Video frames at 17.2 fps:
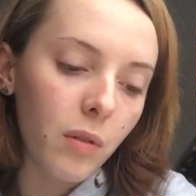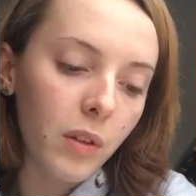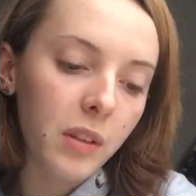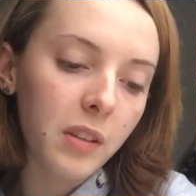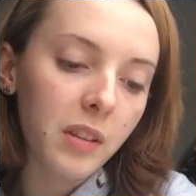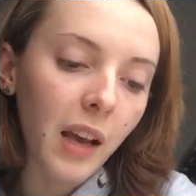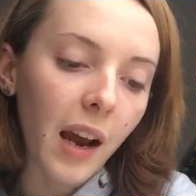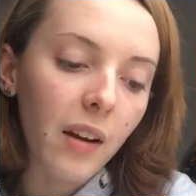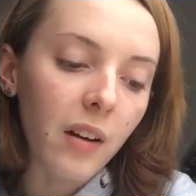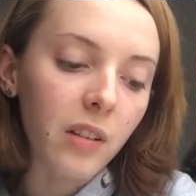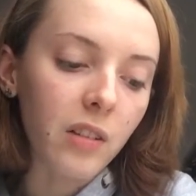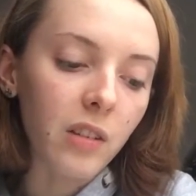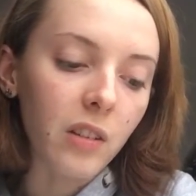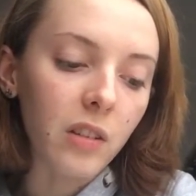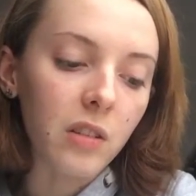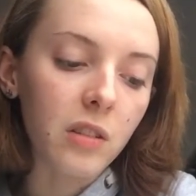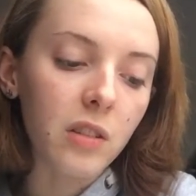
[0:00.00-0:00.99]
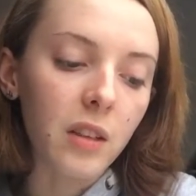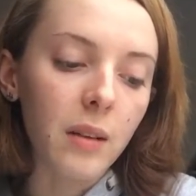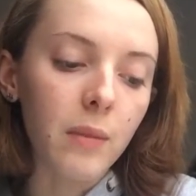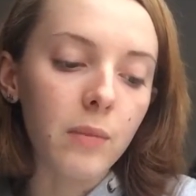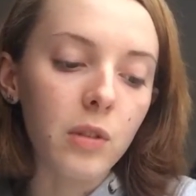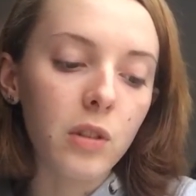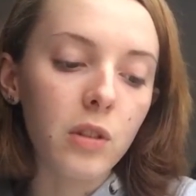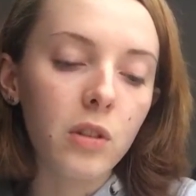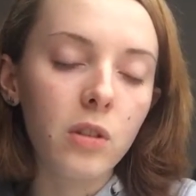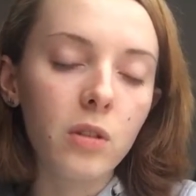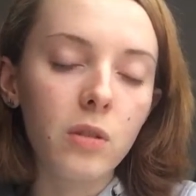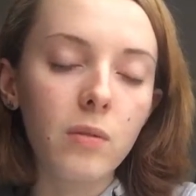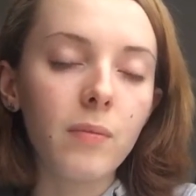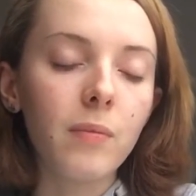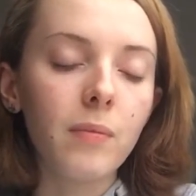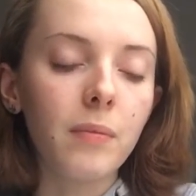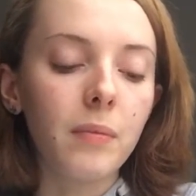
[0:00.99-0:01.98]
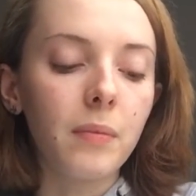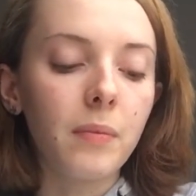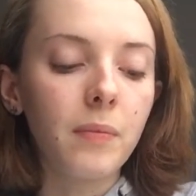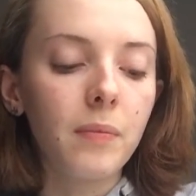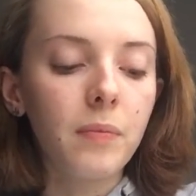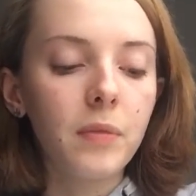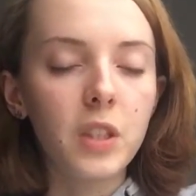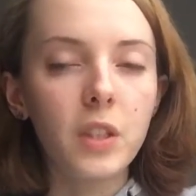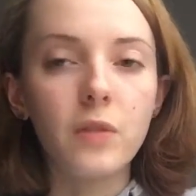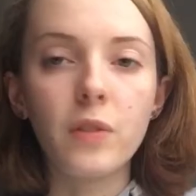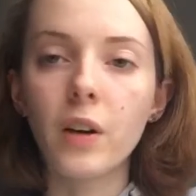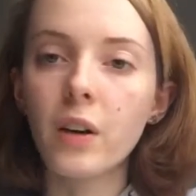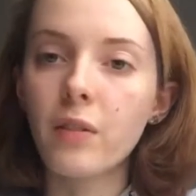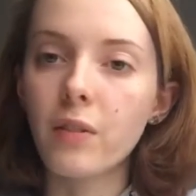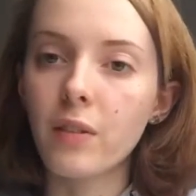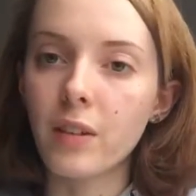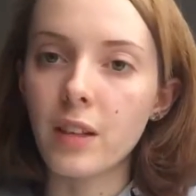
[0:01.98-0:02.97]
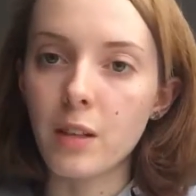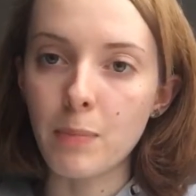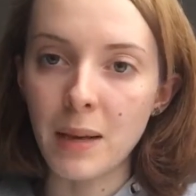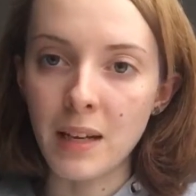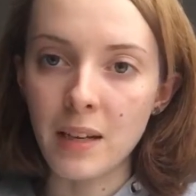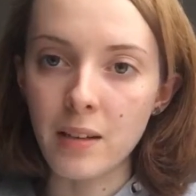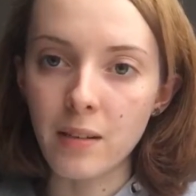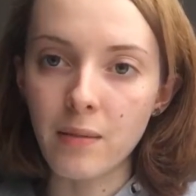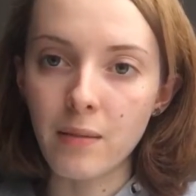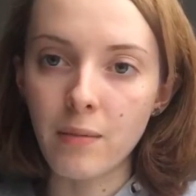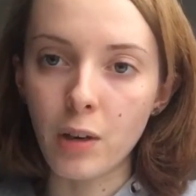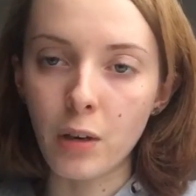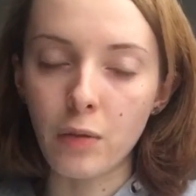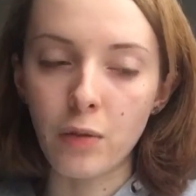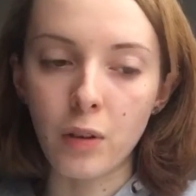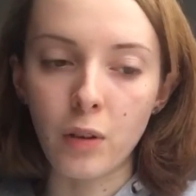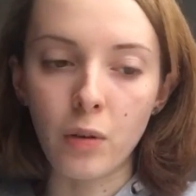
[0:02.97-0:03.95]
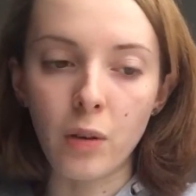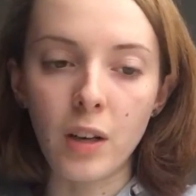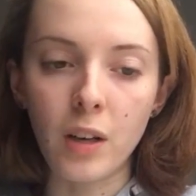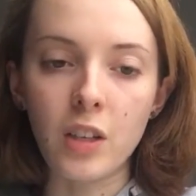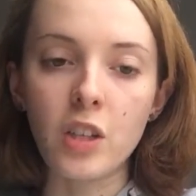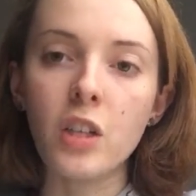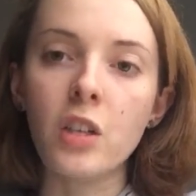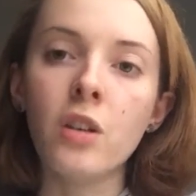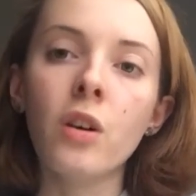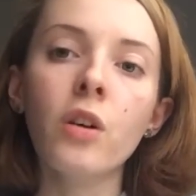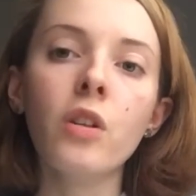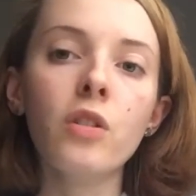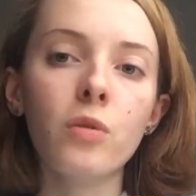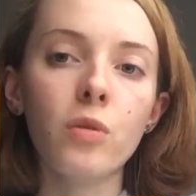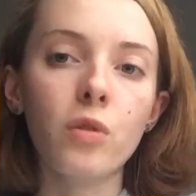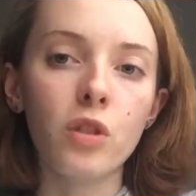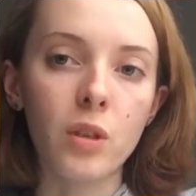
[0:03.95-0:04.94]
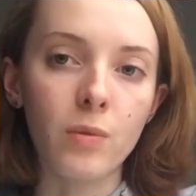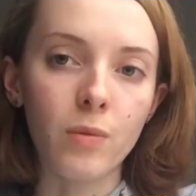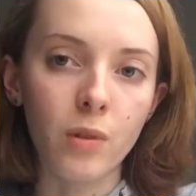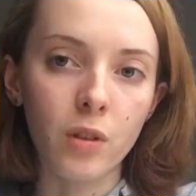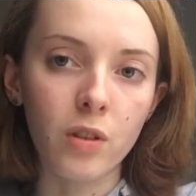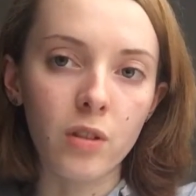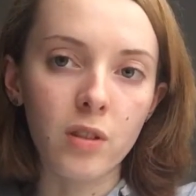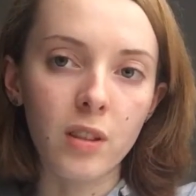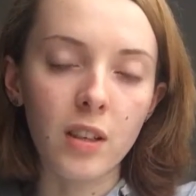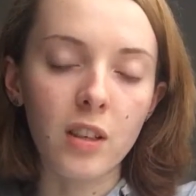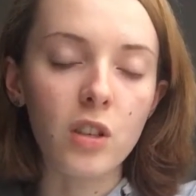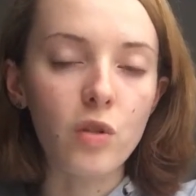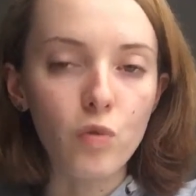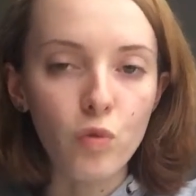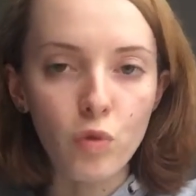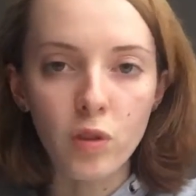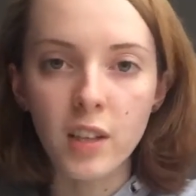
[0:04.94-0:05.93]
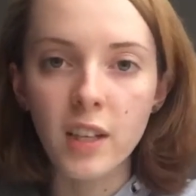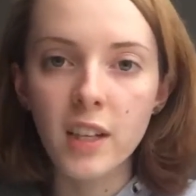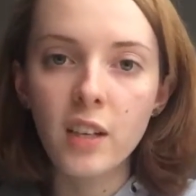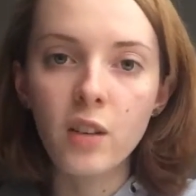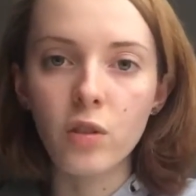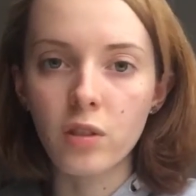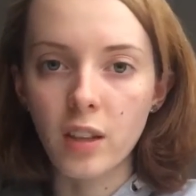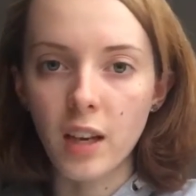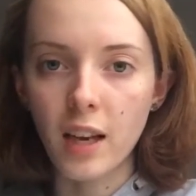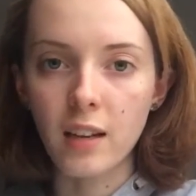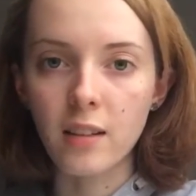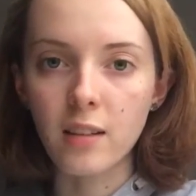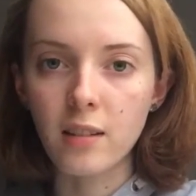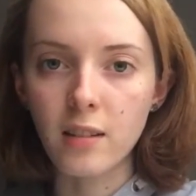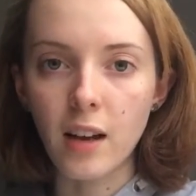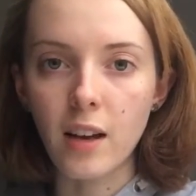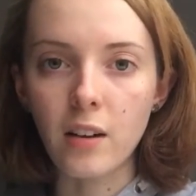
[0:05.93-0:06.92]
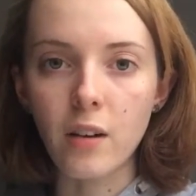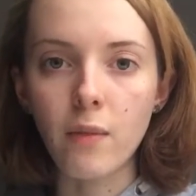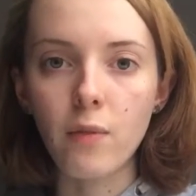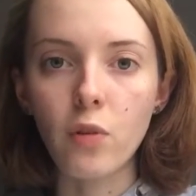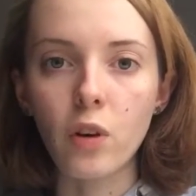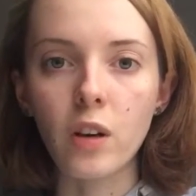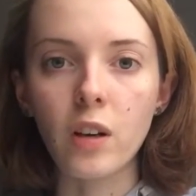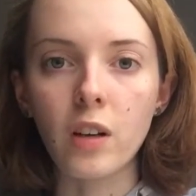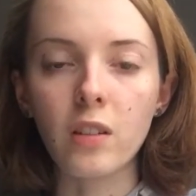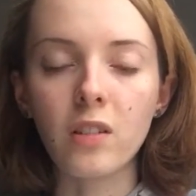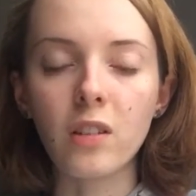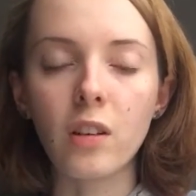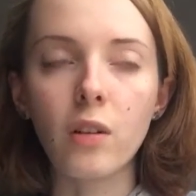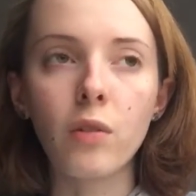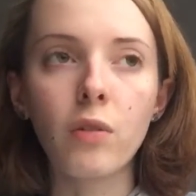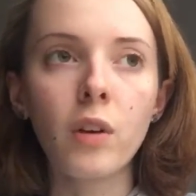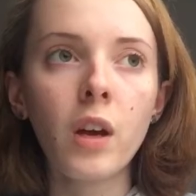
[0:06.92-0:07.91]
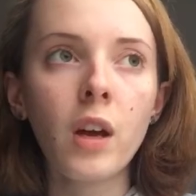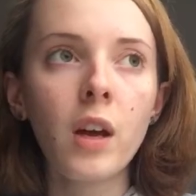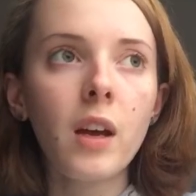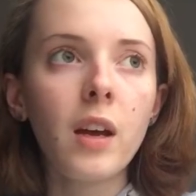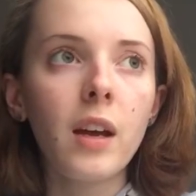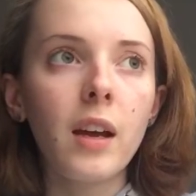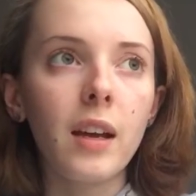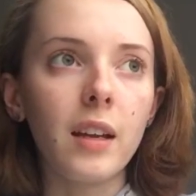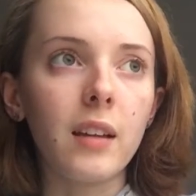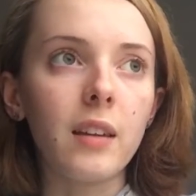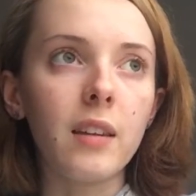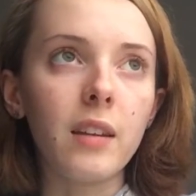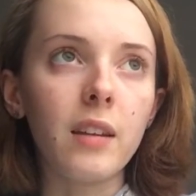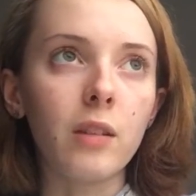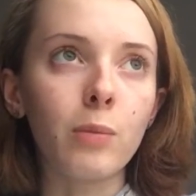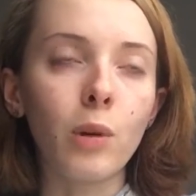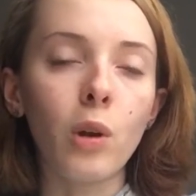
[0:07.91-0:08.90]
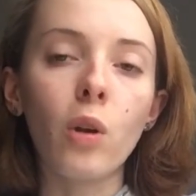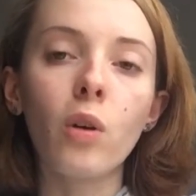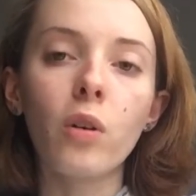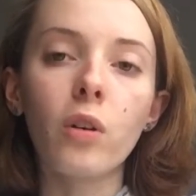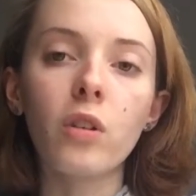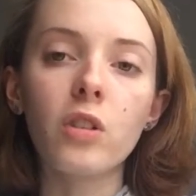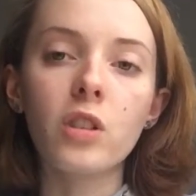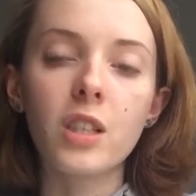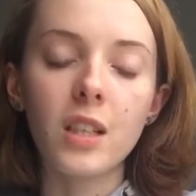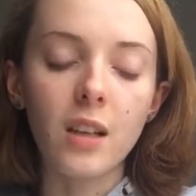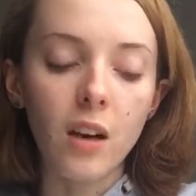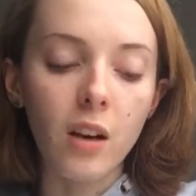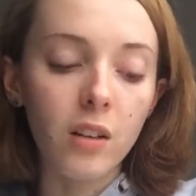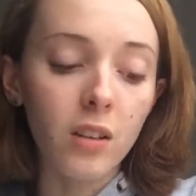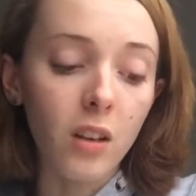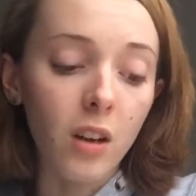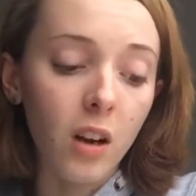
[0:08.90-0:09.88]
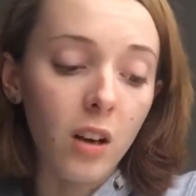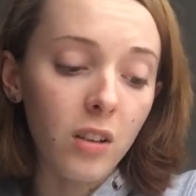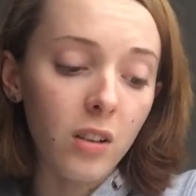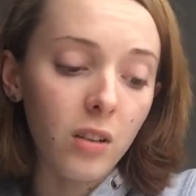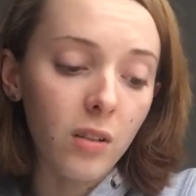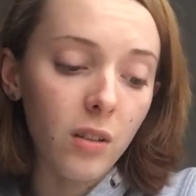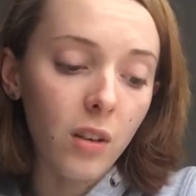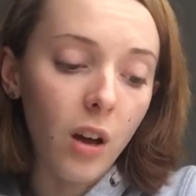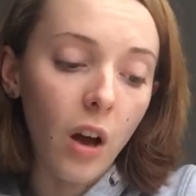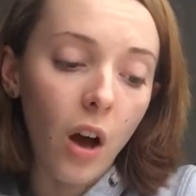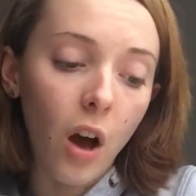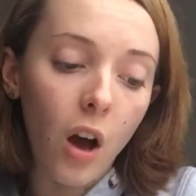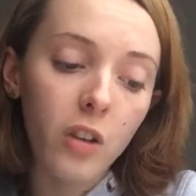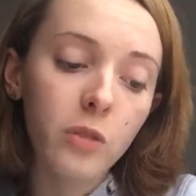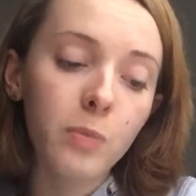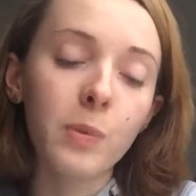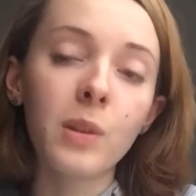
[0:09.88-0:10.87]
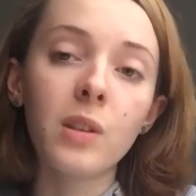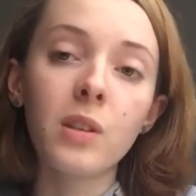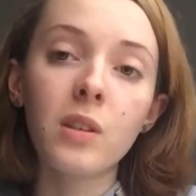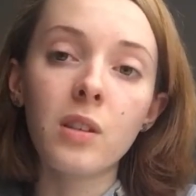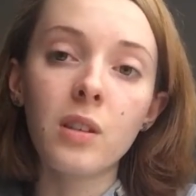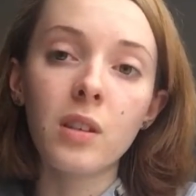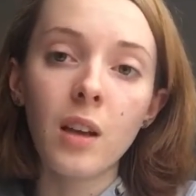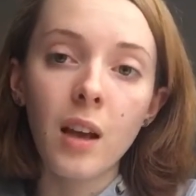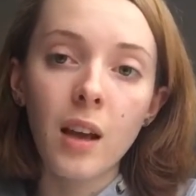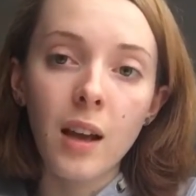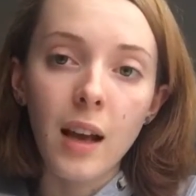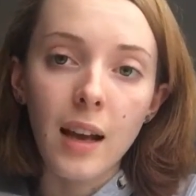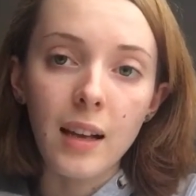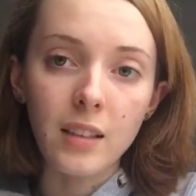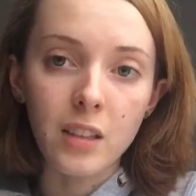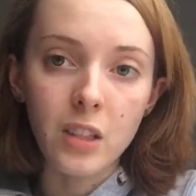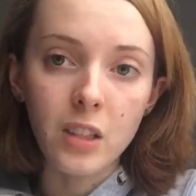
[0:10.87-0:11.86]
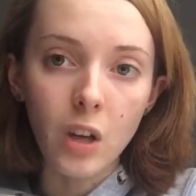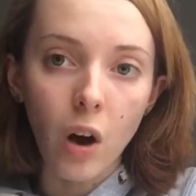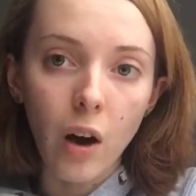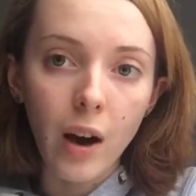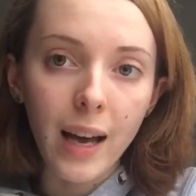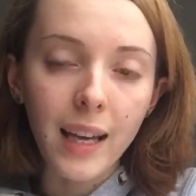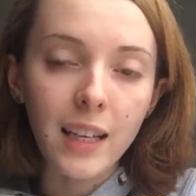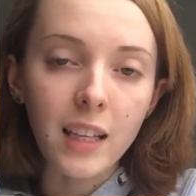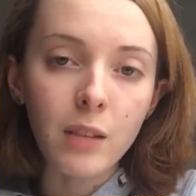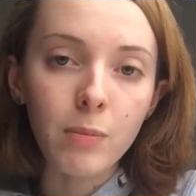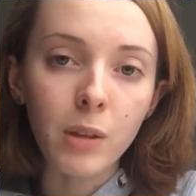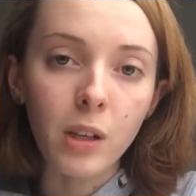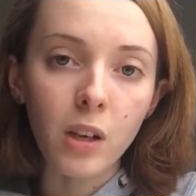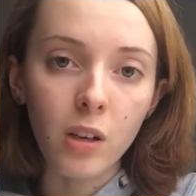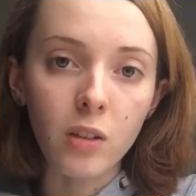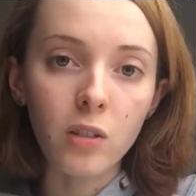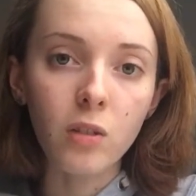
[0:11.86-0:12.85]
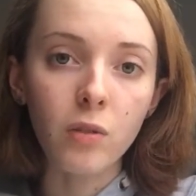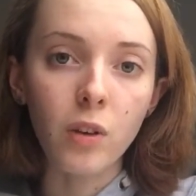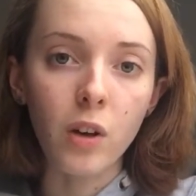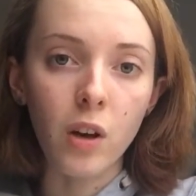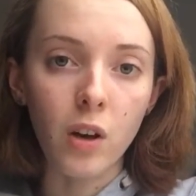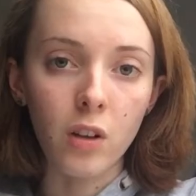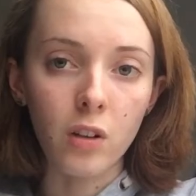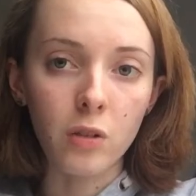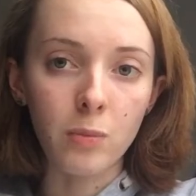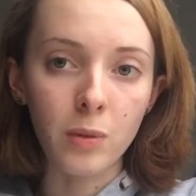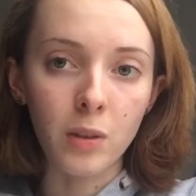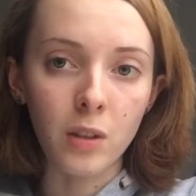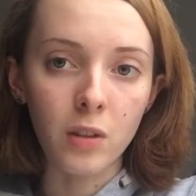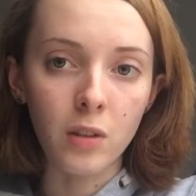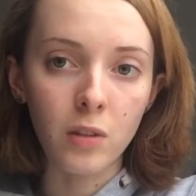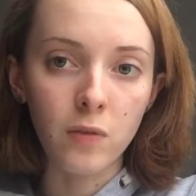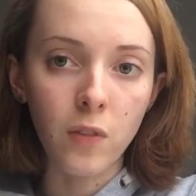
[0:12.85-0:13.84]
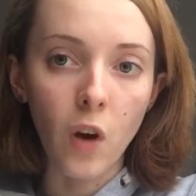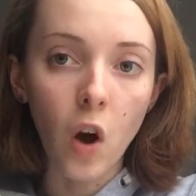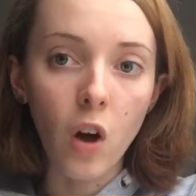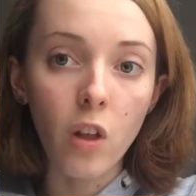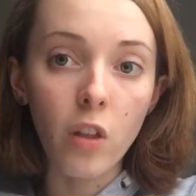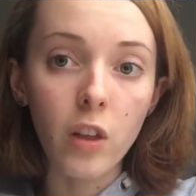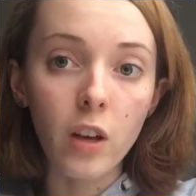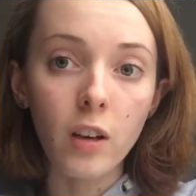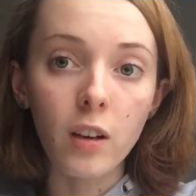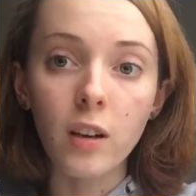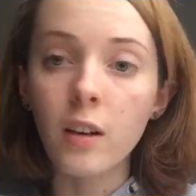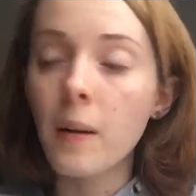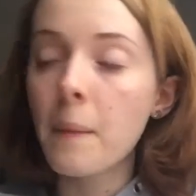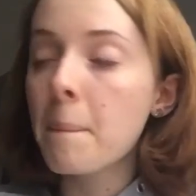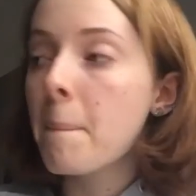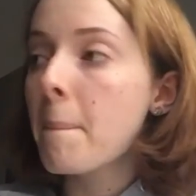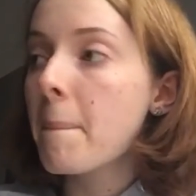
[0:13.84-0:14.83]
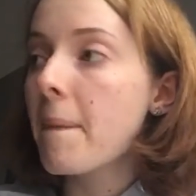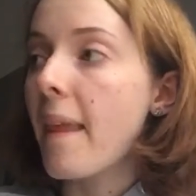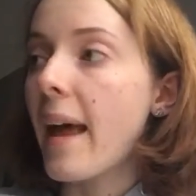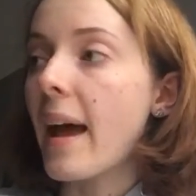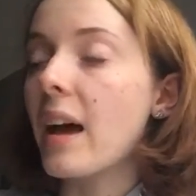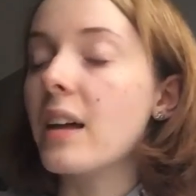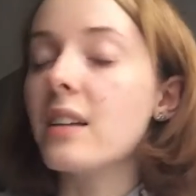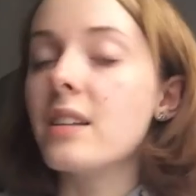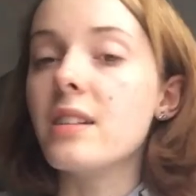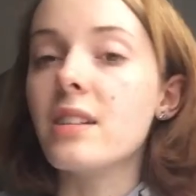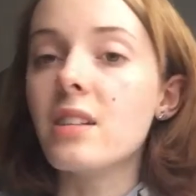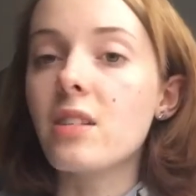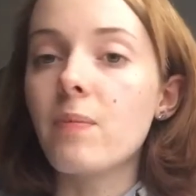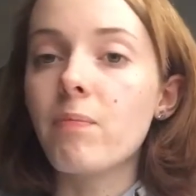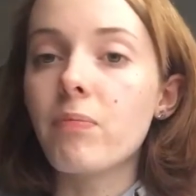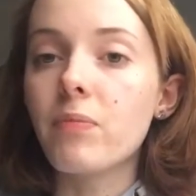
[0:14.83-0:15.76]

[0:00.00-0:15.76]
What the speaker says: this character seems, she's very, very independent, I feel, and she knows what she wants, and she's really not scared to stand up for herself in this monologue. Her husband has died because of her husband's father, and